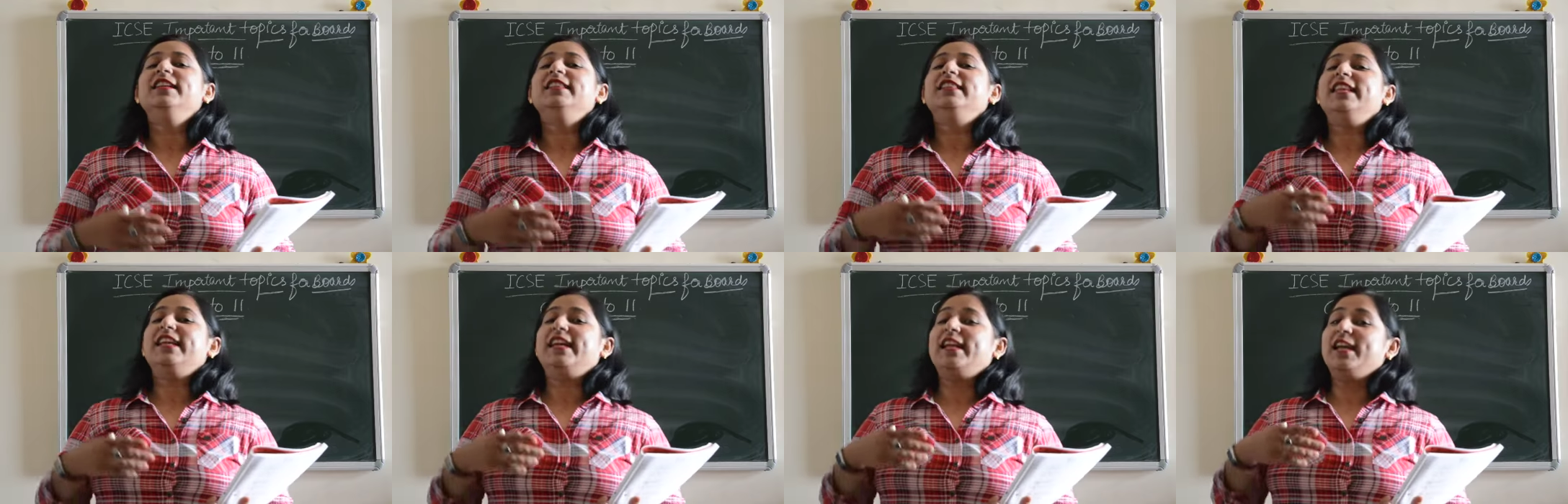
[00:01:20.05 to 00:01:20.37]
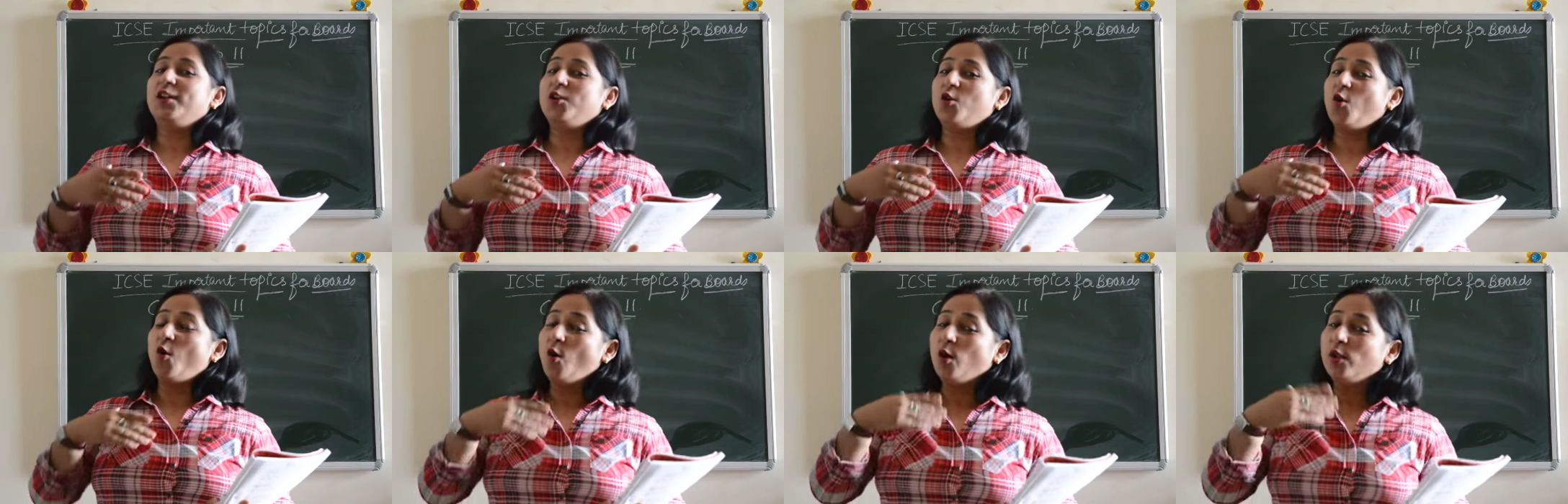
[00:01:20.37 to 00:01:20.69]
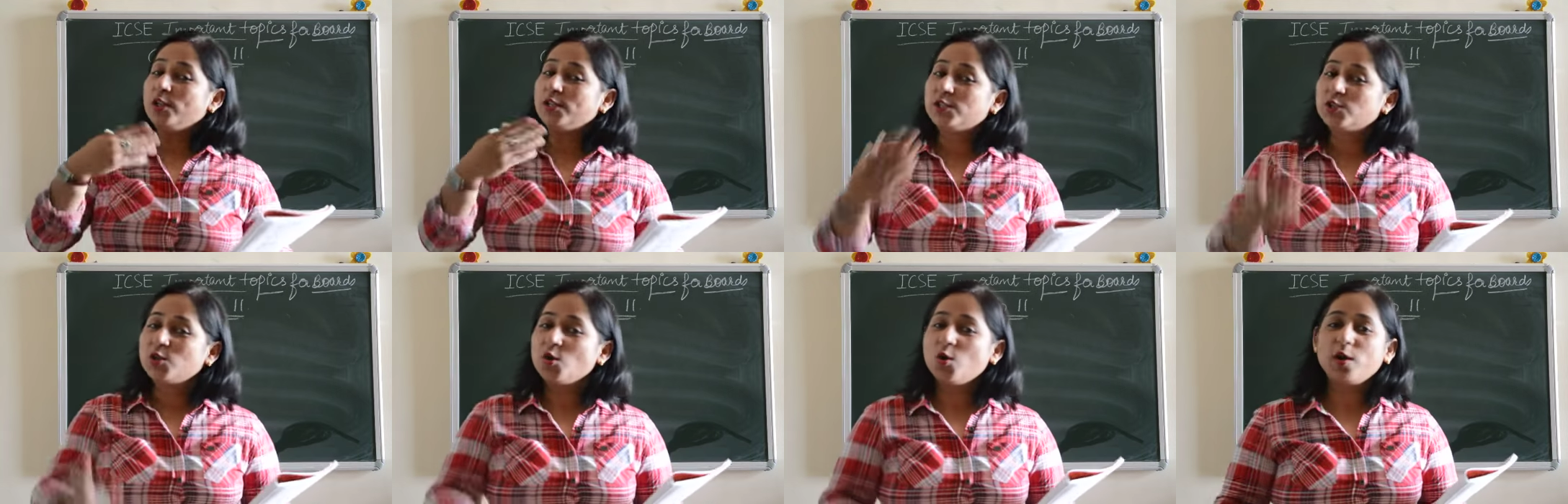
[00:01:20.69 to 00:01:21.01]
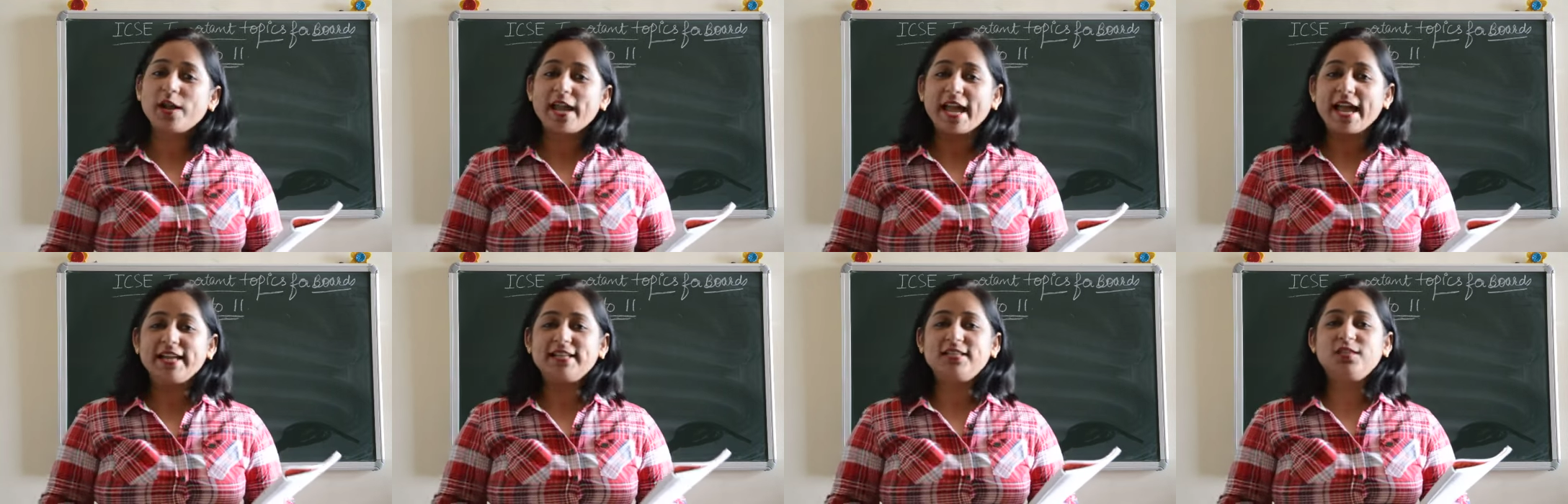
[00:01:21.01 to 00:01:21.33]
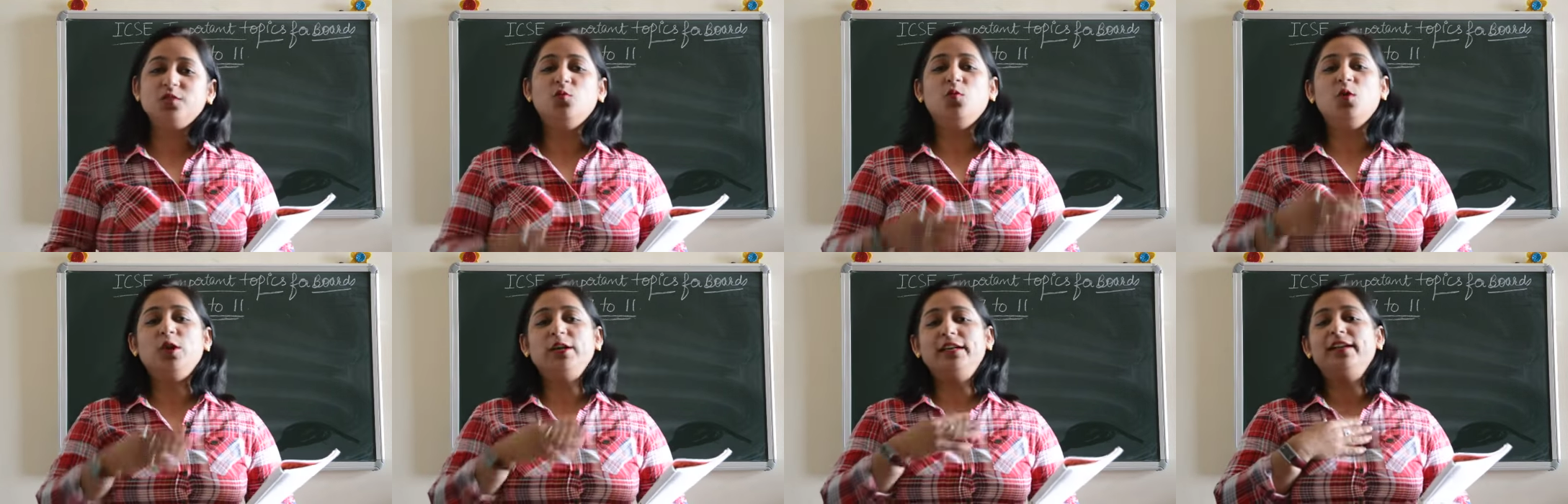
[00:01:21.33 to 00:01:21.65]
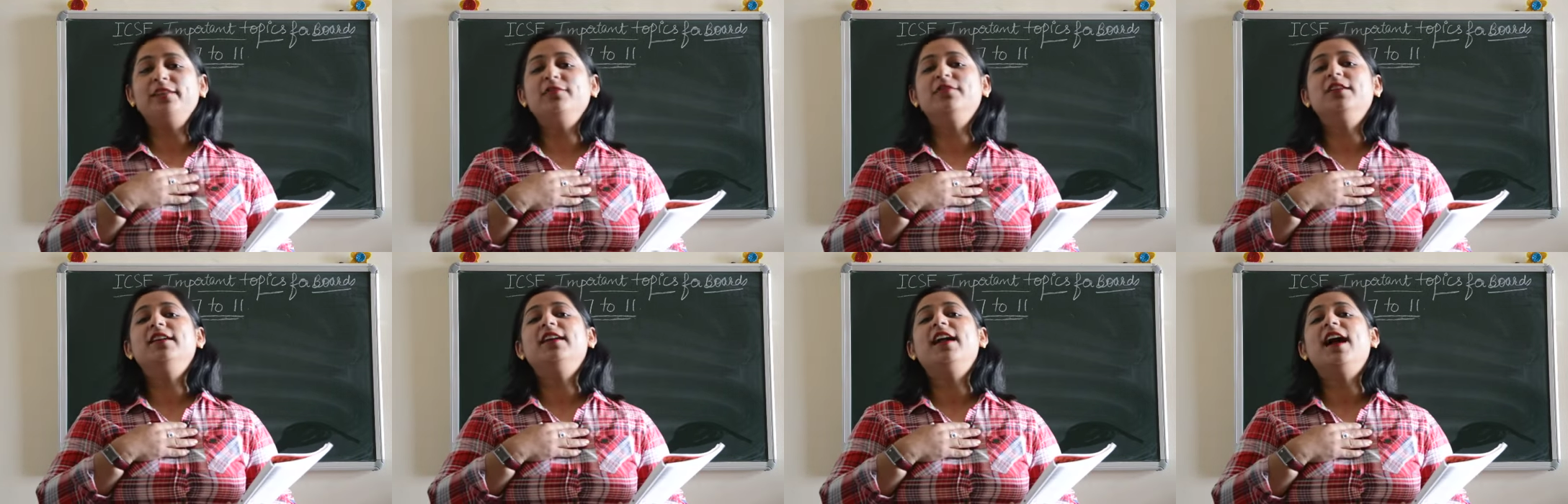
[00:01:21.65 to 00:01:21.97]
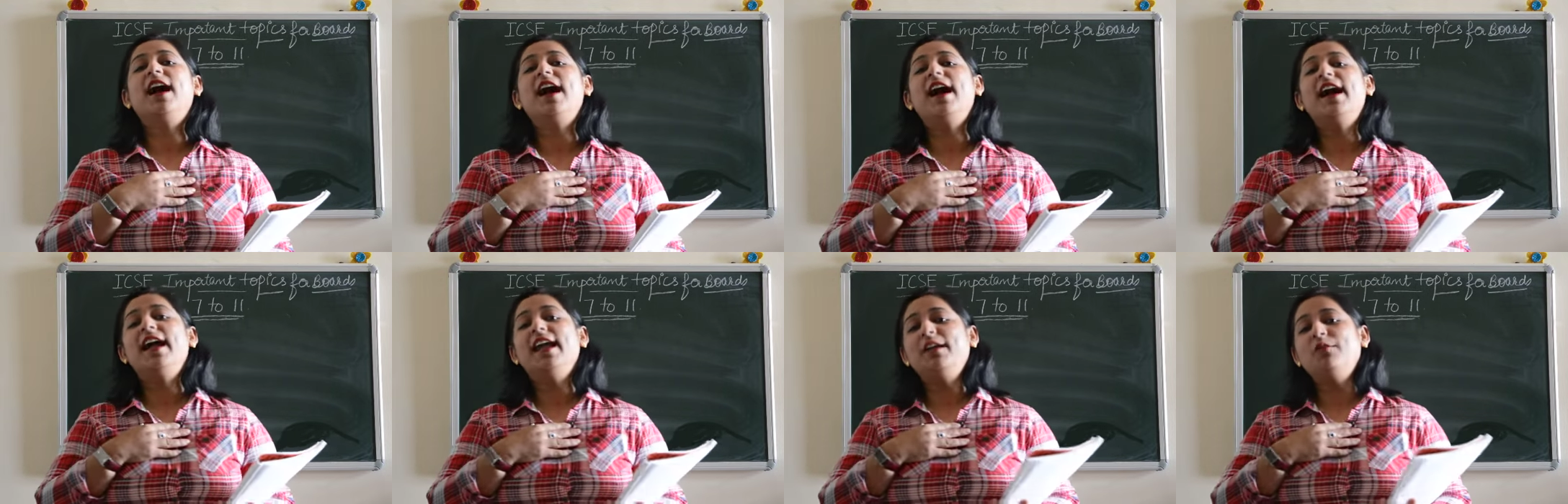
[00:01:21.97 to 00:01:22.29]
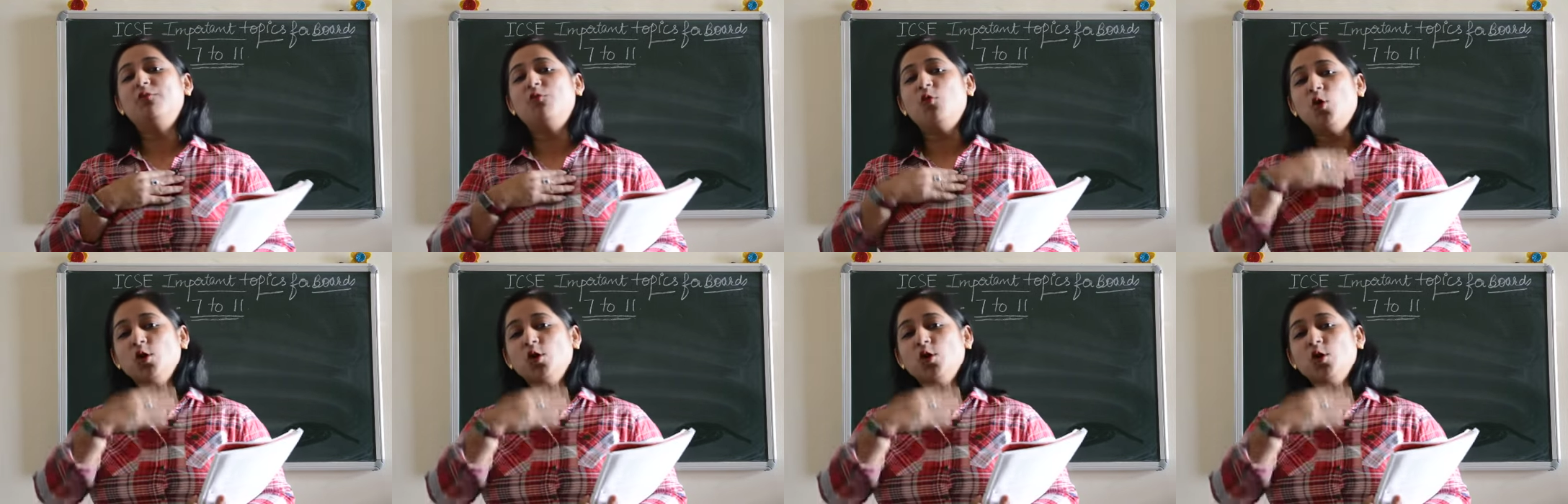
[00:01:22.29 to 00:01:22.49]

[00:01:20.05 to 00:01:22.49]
They can also get whatever I